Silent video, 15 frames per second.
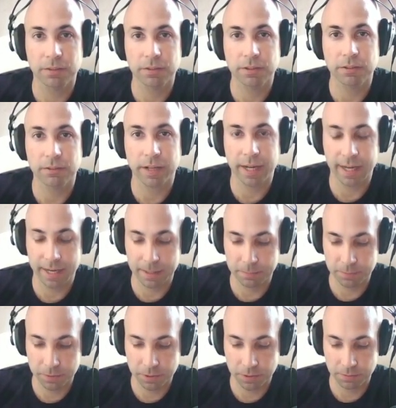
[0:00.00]

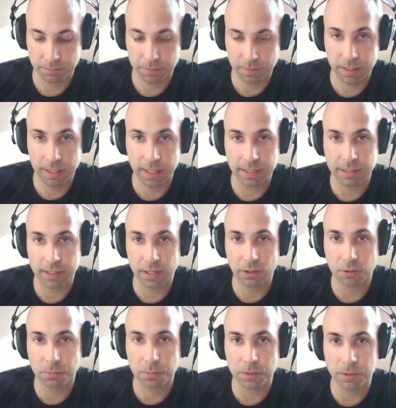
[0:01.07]
grams as
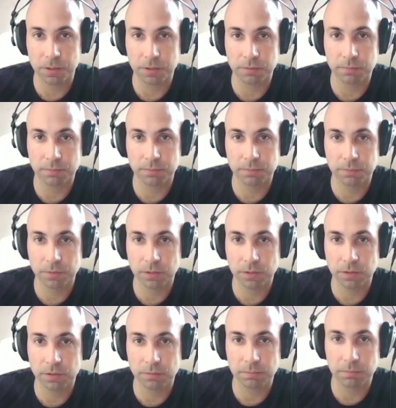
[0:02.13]
output
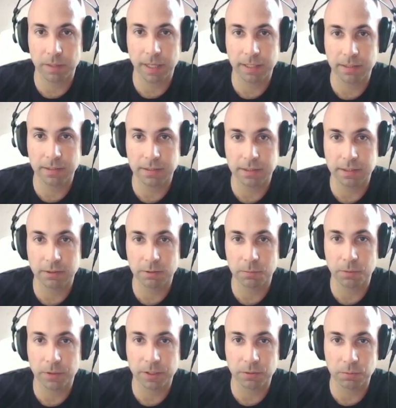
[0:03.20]
minus
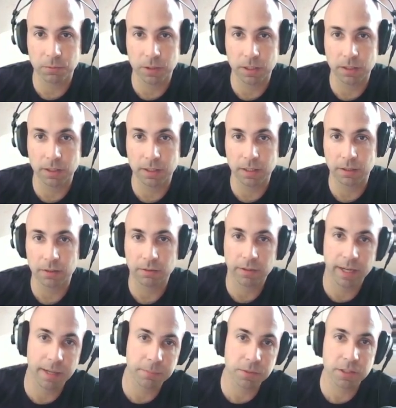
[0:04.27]
0.1
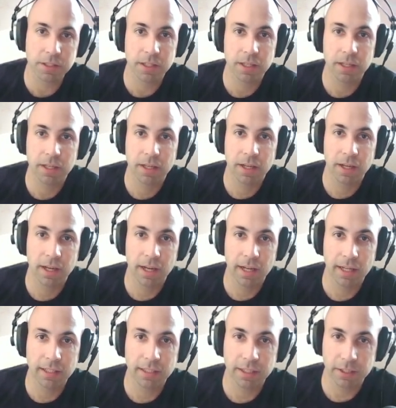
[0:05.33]
kilograms.
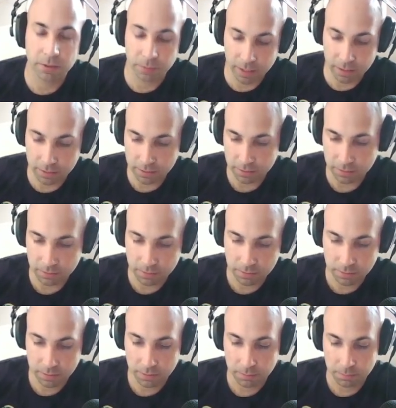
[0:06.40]
And here we go,
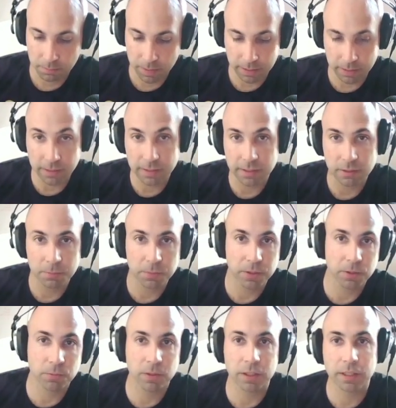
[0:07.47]
minus
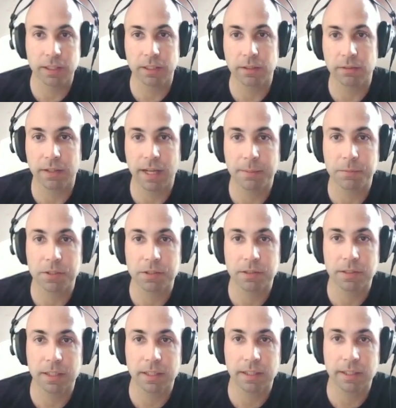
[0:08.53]
0.1 kilograms.
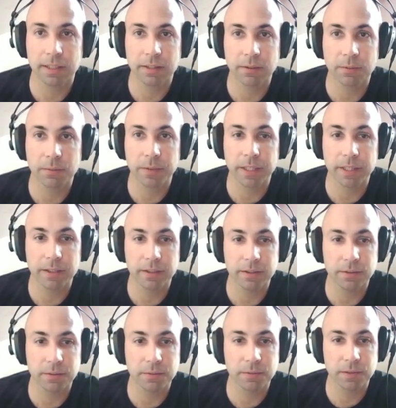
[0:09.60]
And there we go.